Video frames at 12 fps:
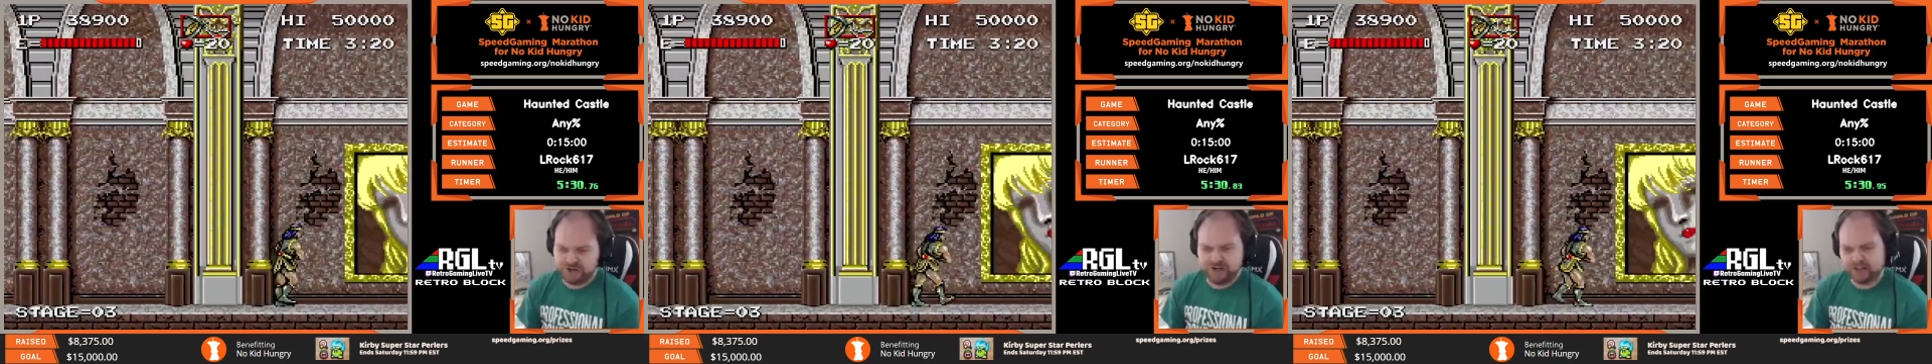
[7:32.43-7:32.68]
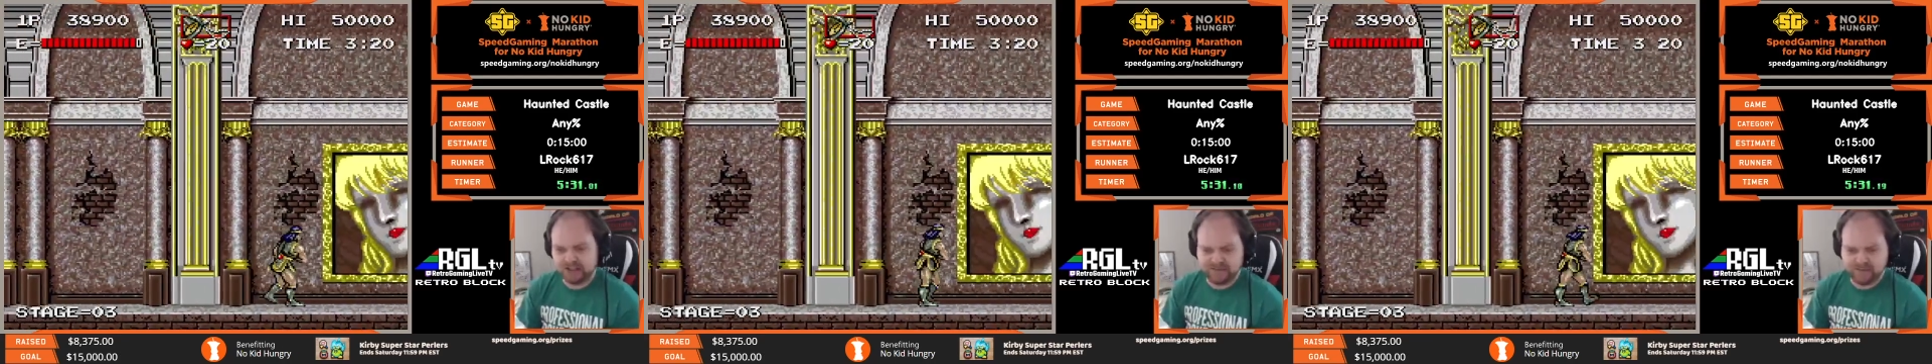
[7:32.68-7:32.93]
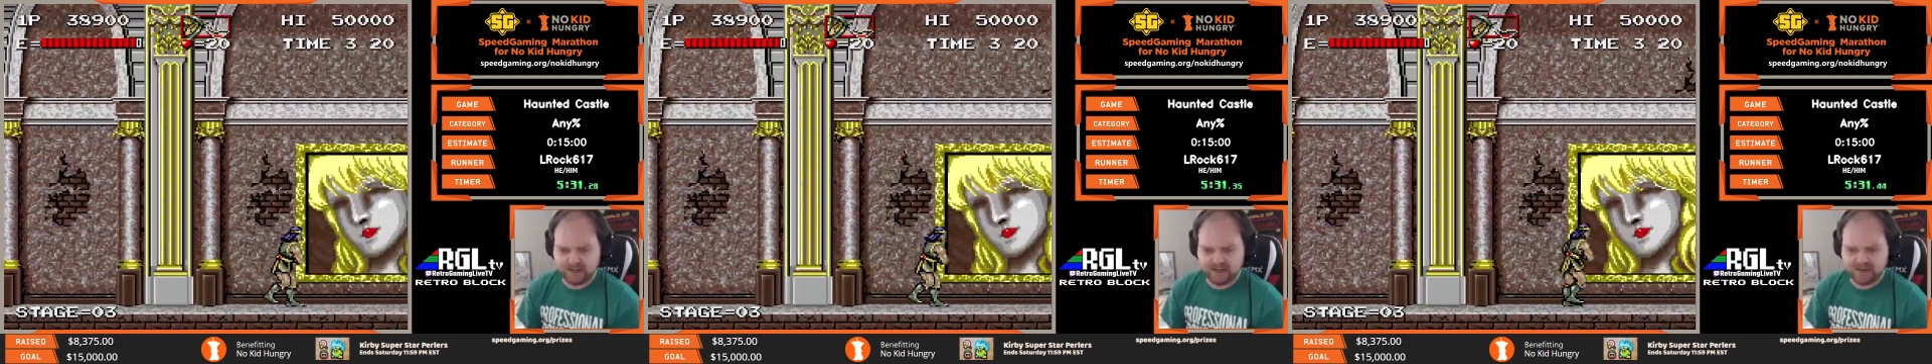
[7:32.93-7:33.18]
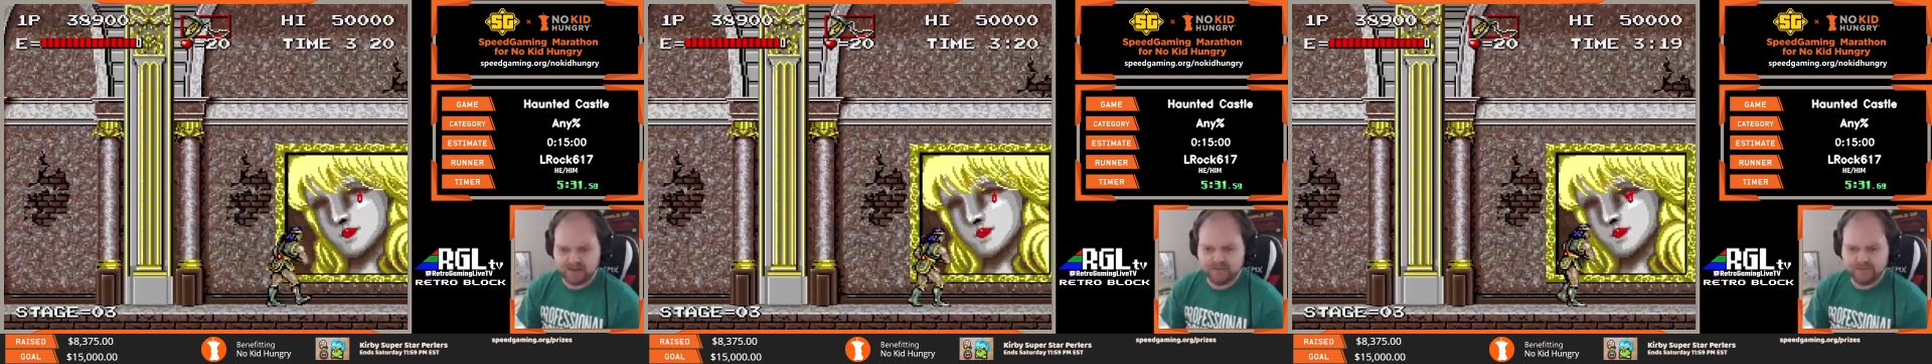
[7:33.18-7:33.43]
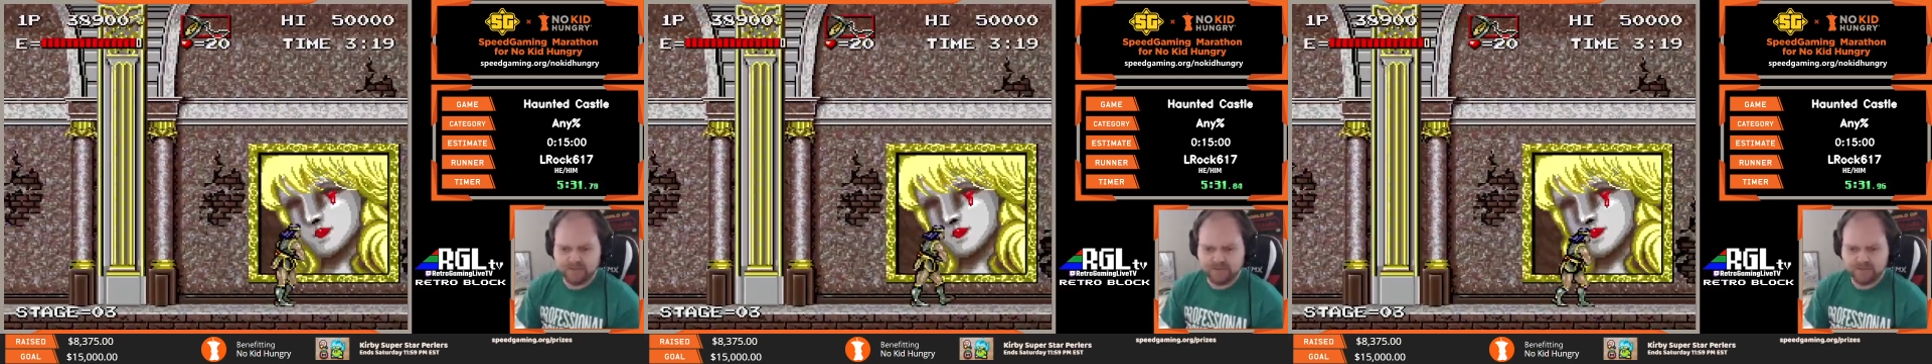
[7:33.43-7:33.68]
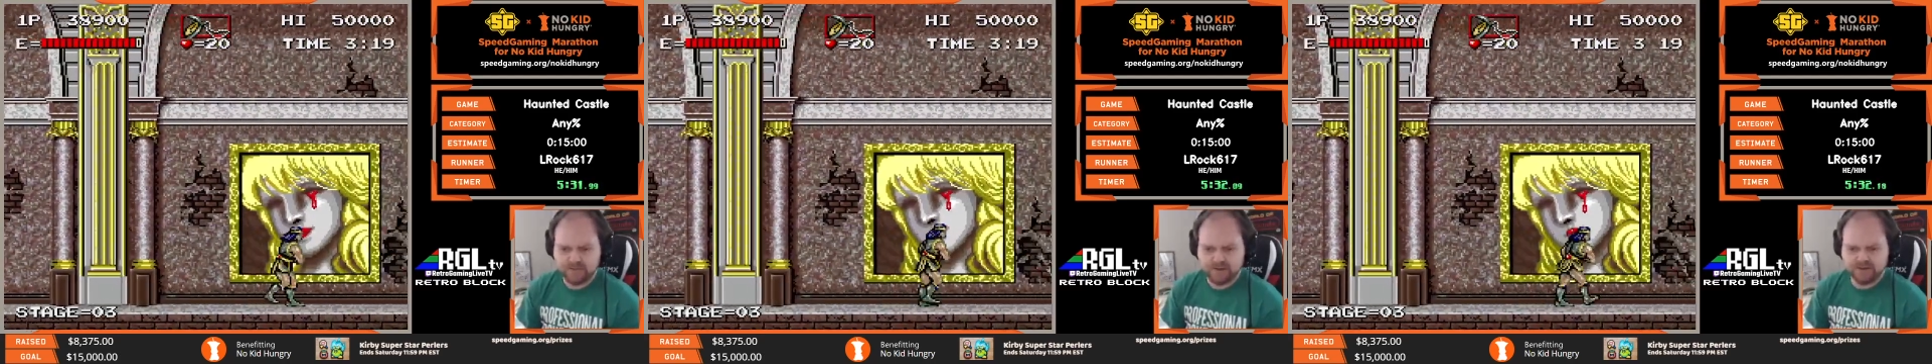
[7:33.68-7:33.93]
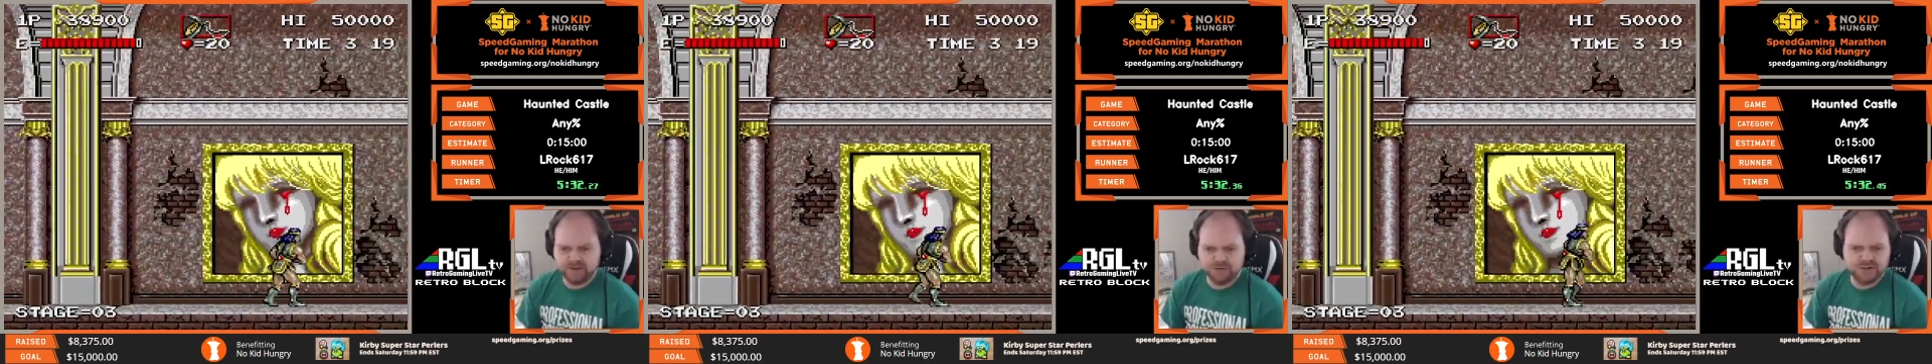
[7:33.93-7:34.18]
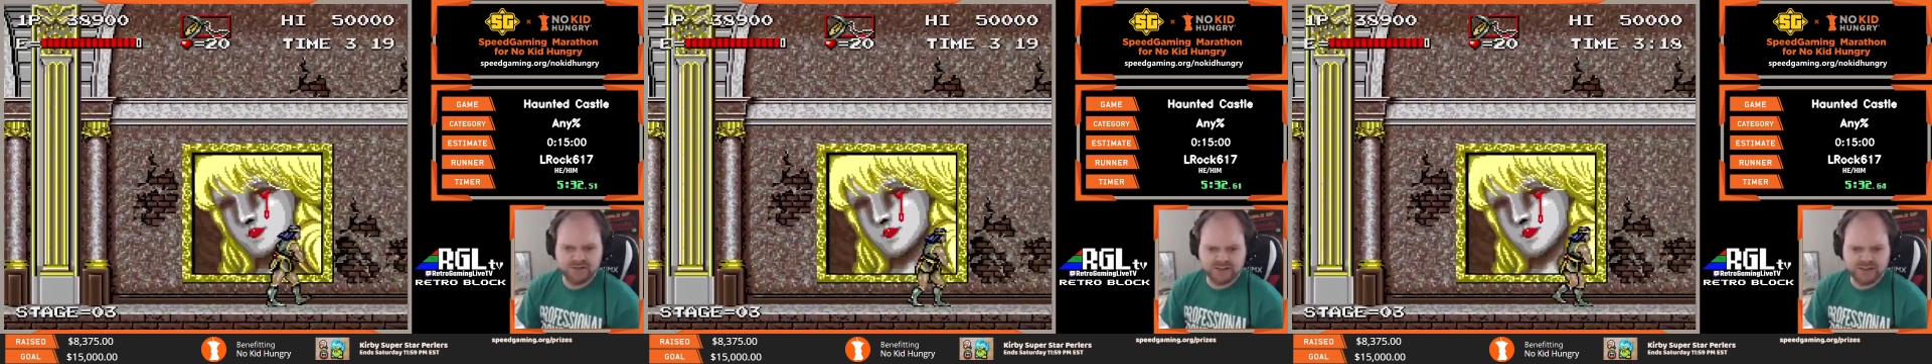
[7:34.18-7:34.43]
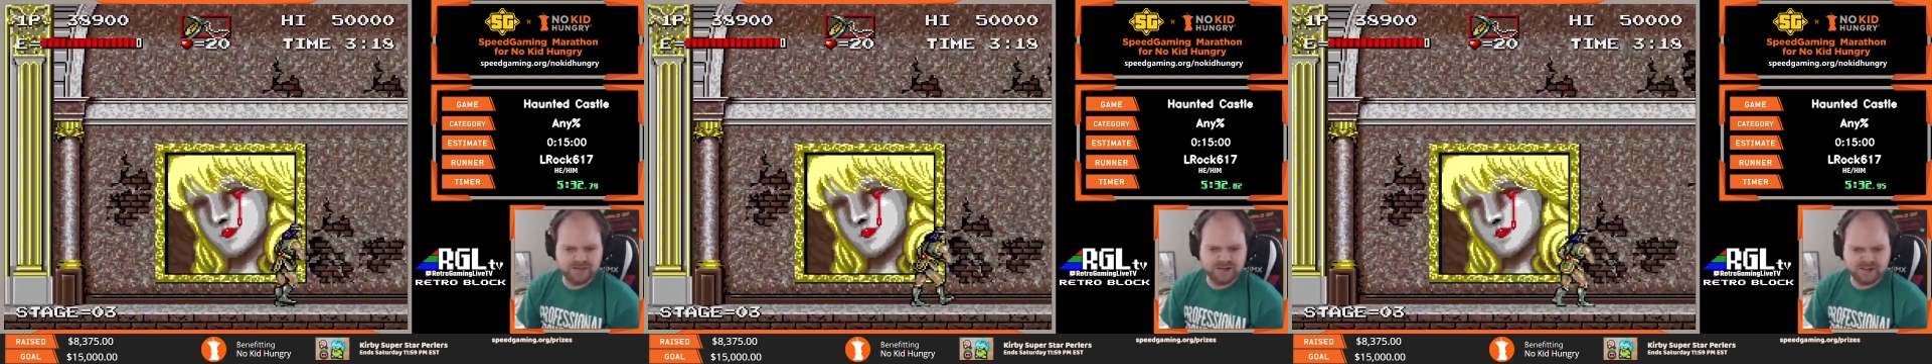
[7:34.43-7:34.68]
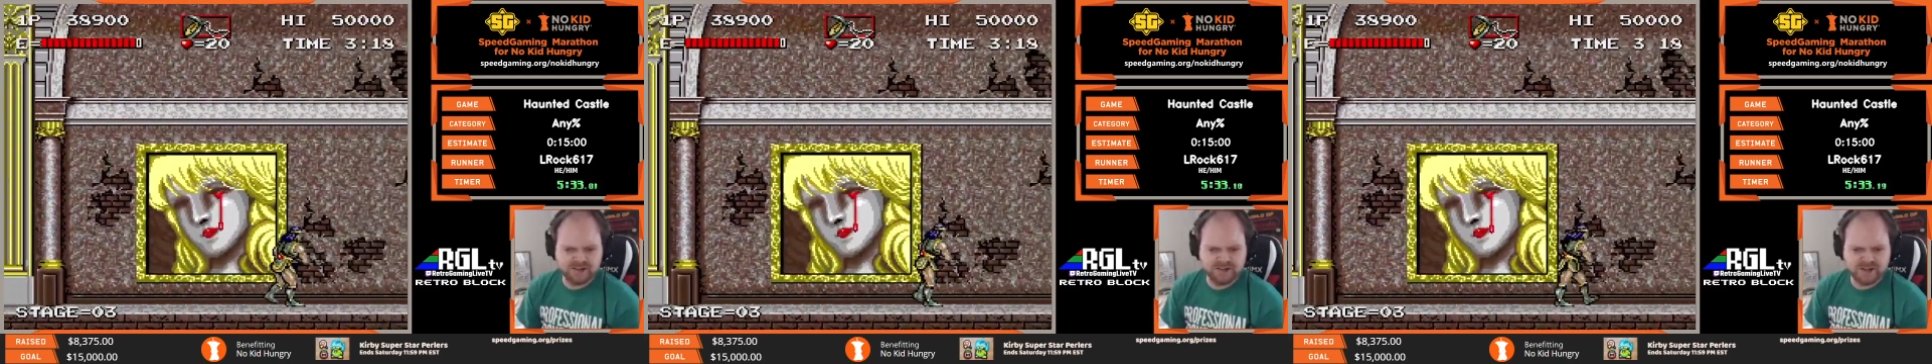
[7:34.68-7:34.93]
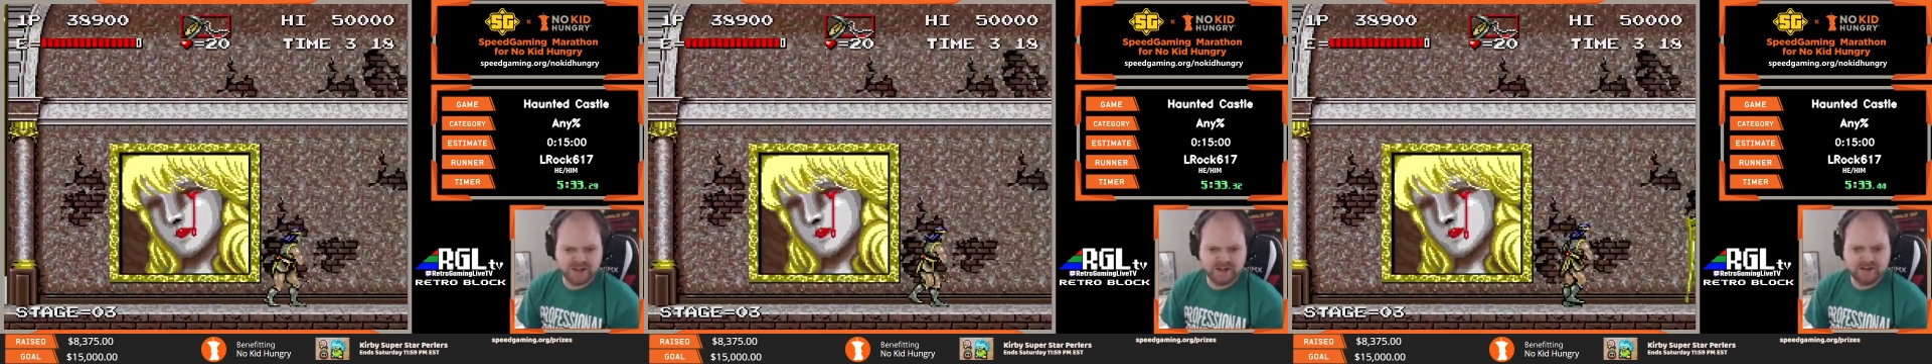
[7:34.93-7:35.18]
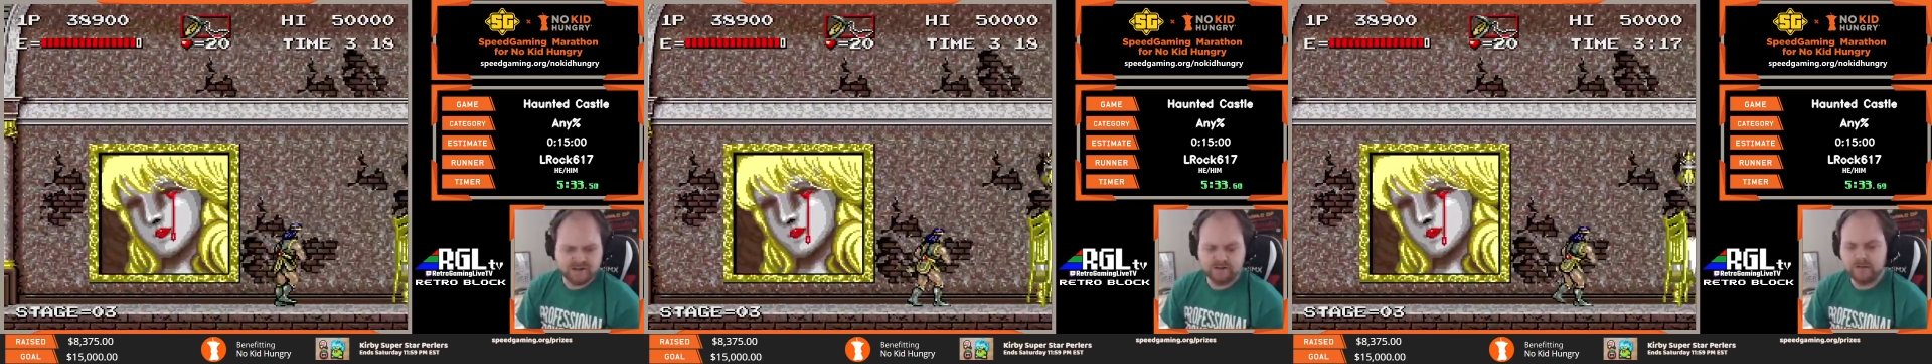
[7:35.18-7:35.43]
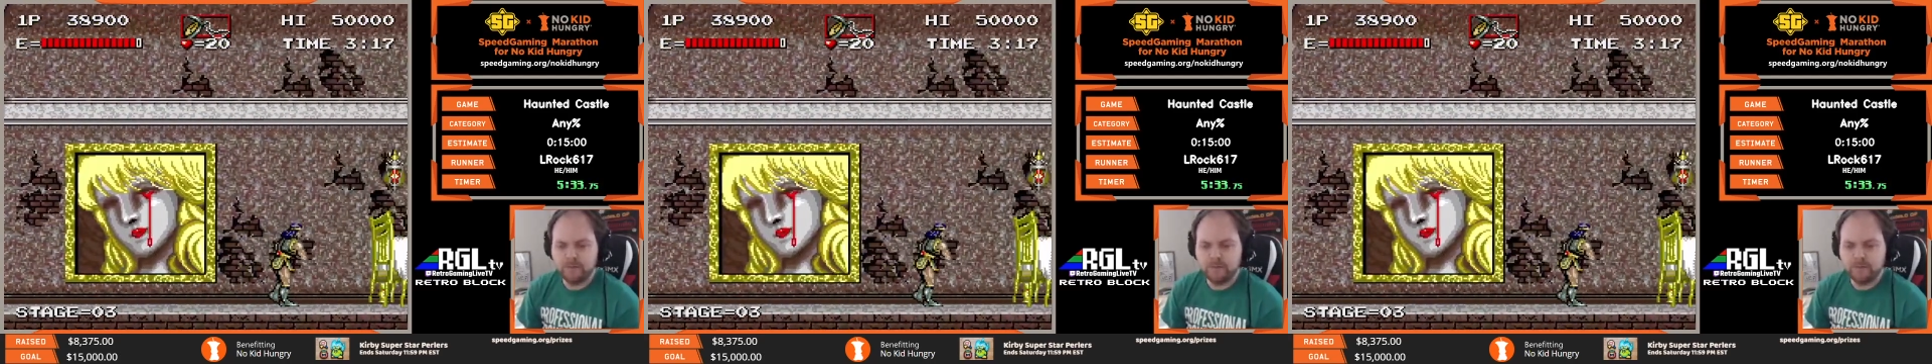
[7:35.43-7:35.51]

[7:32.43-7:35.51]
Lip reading: You get to leave immediately. Also, what is the name of this song again?